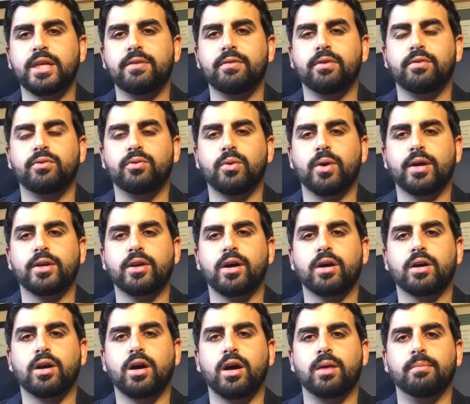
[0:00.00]

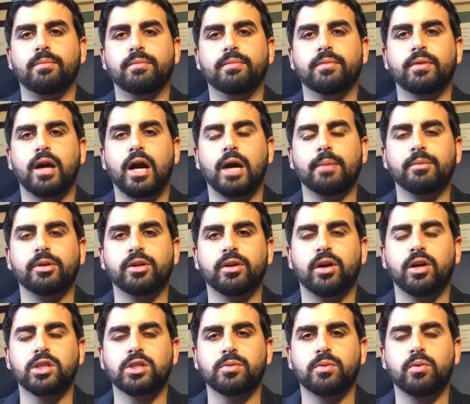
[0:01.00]
davidfouad.com. I'm your
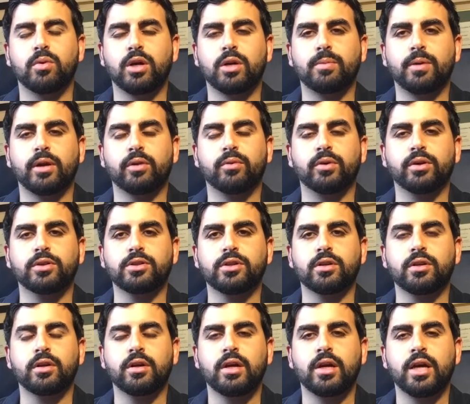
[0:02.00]
knowledgeable Winnipeg
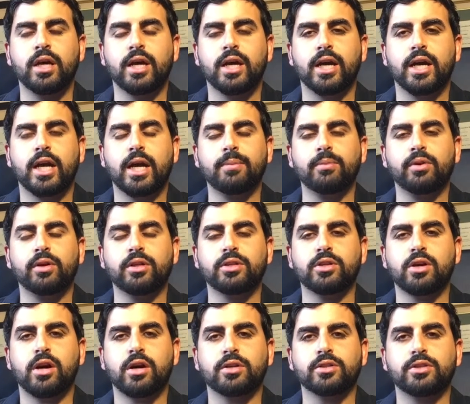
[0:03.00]
realtor, and I'm going to
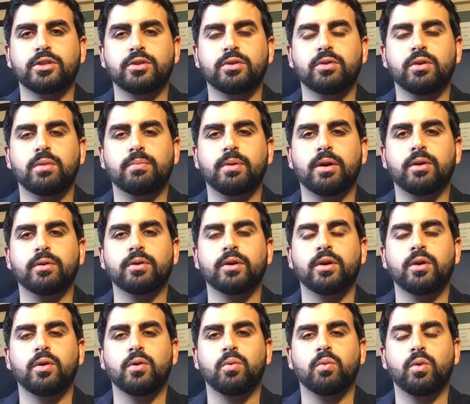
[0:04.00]
talk to you about
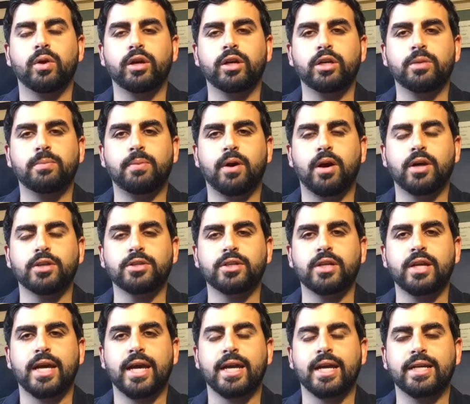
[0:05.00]
what a
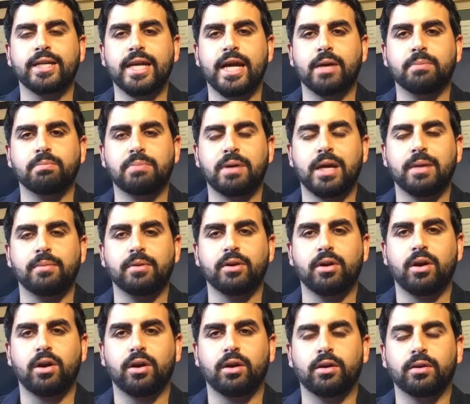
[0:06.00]
deposit and a down payment
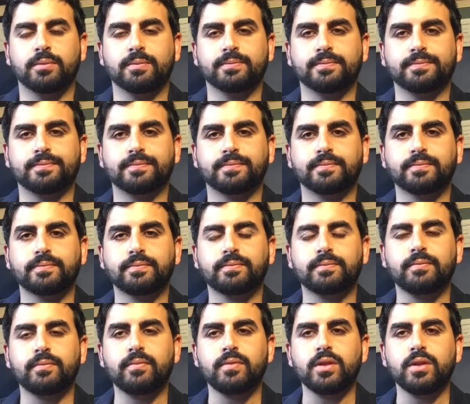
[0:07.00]
are.
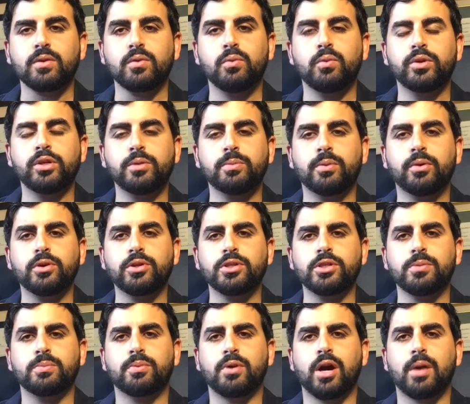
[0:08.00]
When you purchase
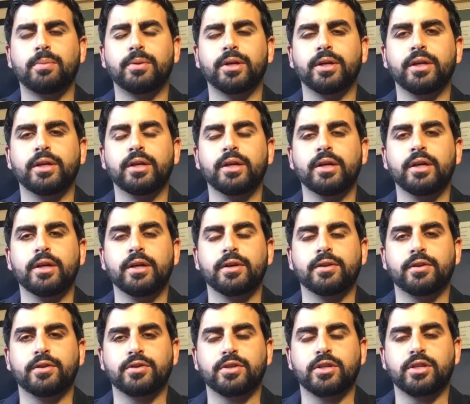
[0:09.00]
a property,
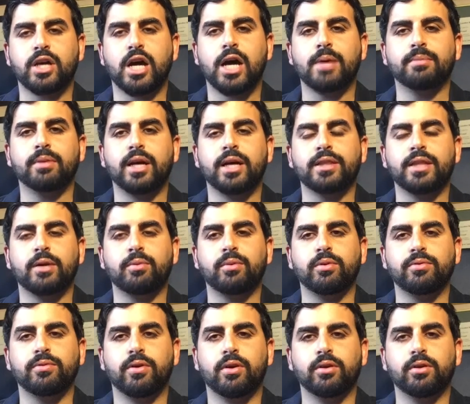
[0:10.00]
there's a timeline that we
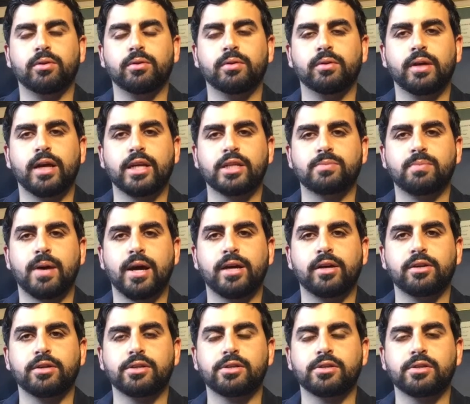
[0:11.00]
follow as
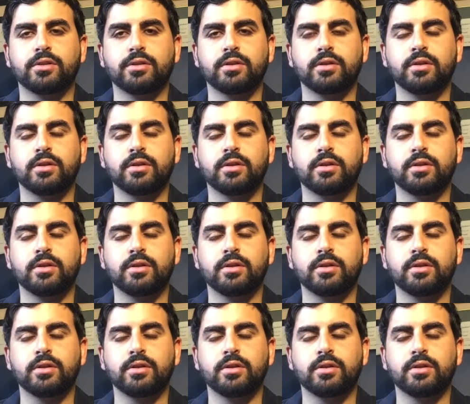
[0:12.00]
buyers.